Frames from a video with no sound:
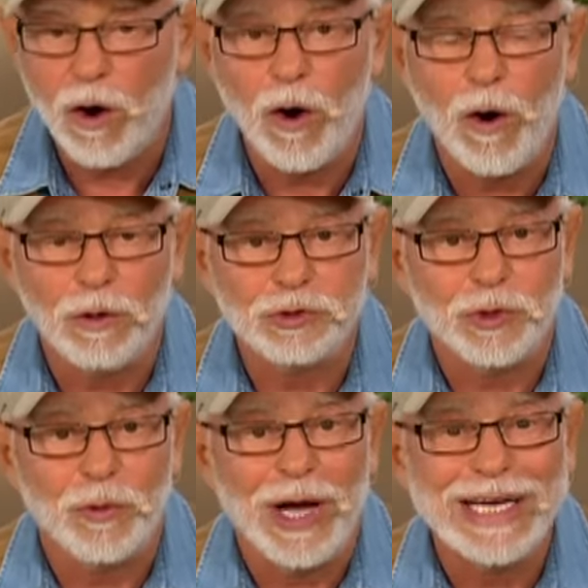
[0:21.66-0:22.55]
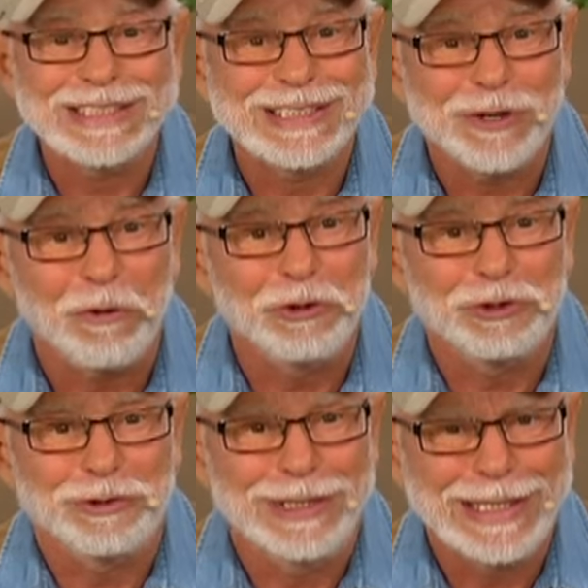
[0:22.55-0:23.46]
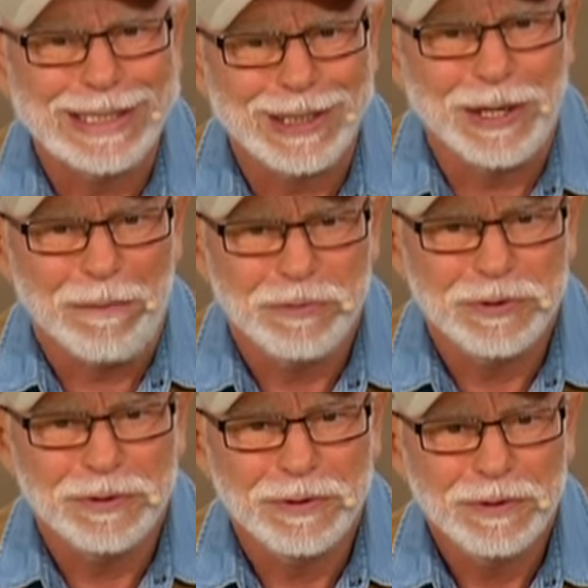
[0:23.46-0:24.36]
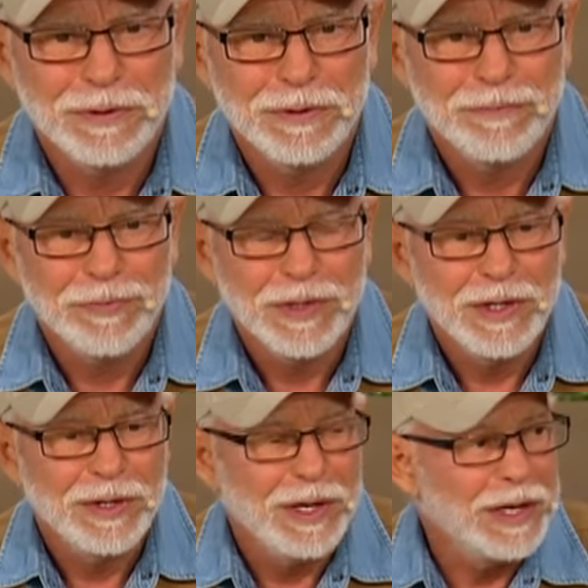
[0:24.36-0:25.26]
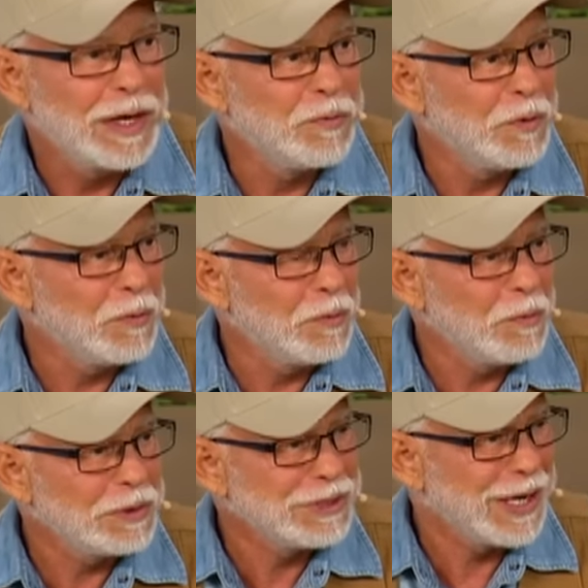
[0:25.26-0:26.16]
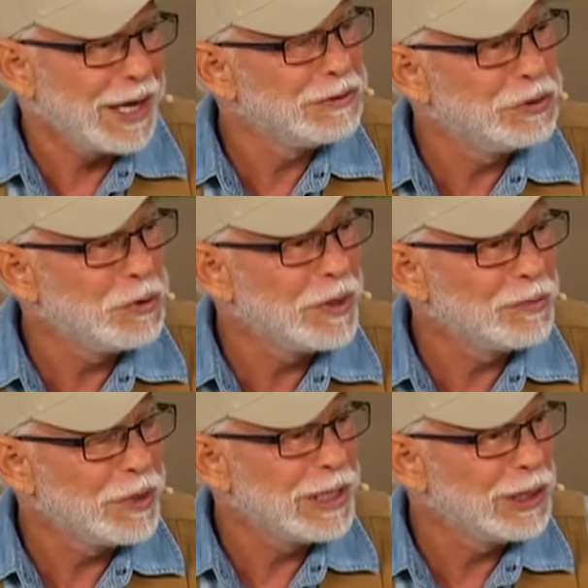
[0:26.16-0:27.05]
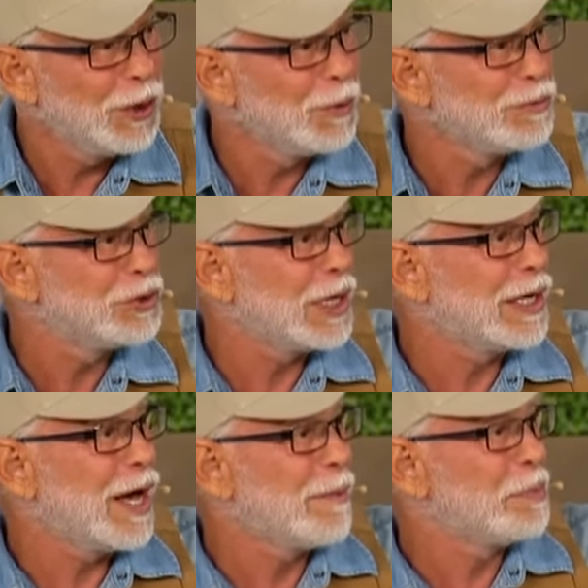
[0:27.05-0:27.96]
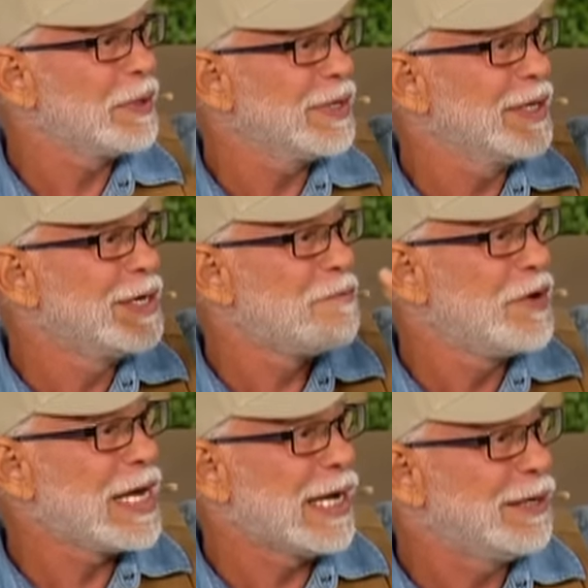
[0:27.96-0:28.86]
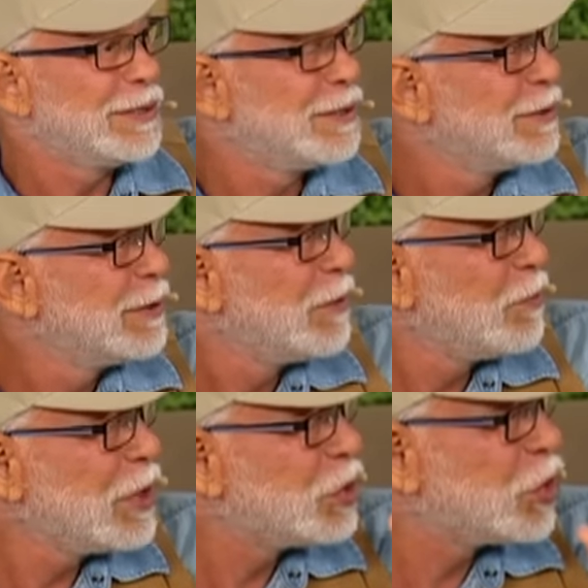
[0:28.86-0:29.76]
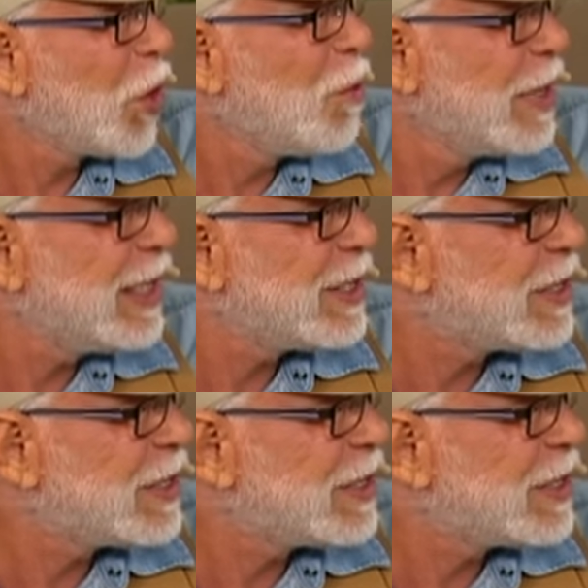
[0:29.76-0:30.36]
also a solar eclipse. W what's God doing when he loads up an event with so many